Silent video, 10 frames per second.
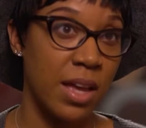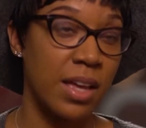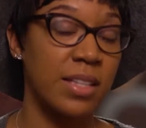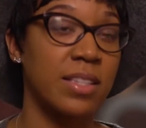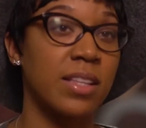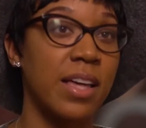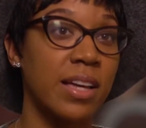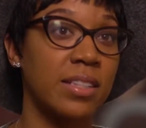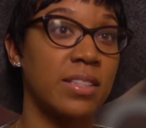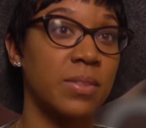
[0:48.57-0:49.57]
And so
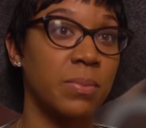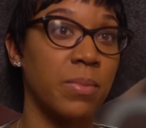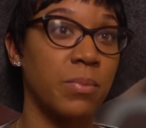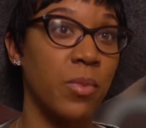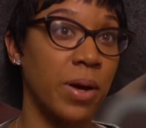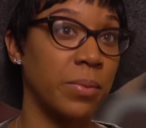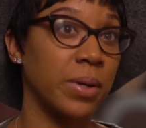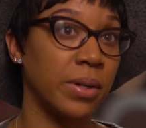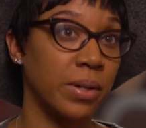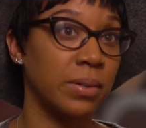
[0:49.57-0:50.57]
that's what
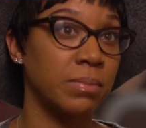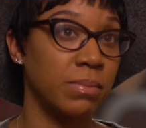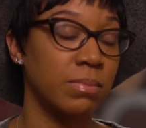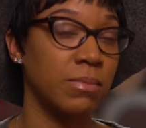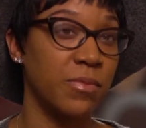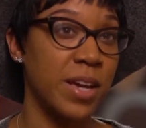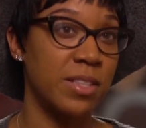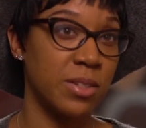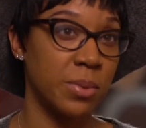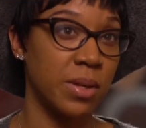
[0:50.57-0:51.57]
we're
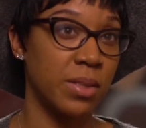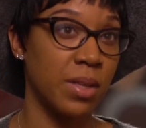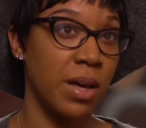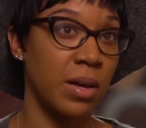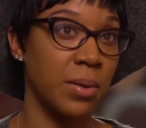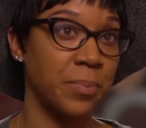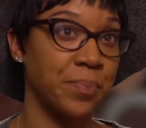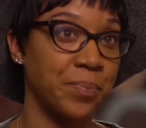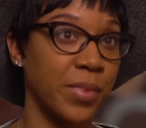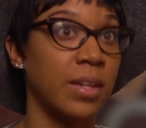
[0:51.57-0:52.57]
faced with.
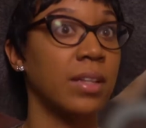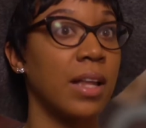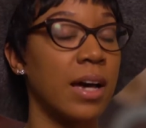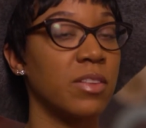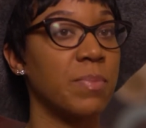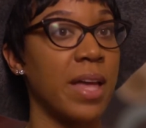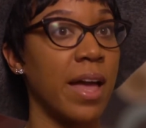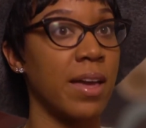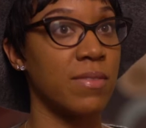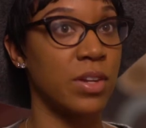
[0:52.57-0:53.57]
Um, and a lot of
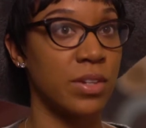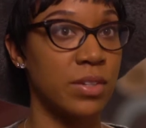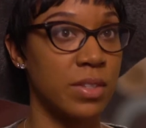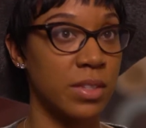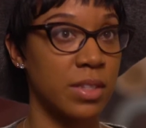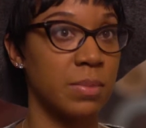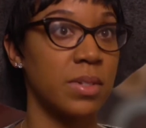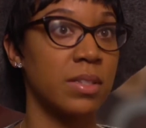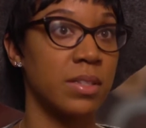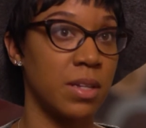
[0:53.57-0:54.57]
behaviors seem
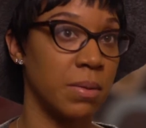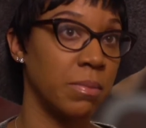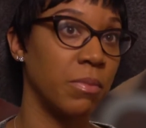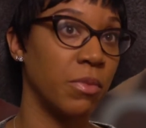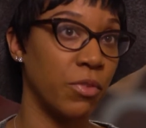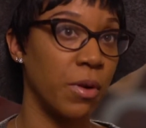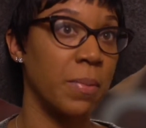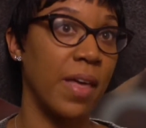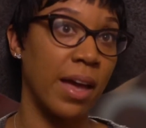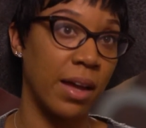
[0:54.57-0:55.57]
to stem from
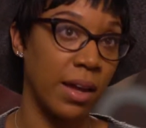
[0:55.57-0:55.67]
that.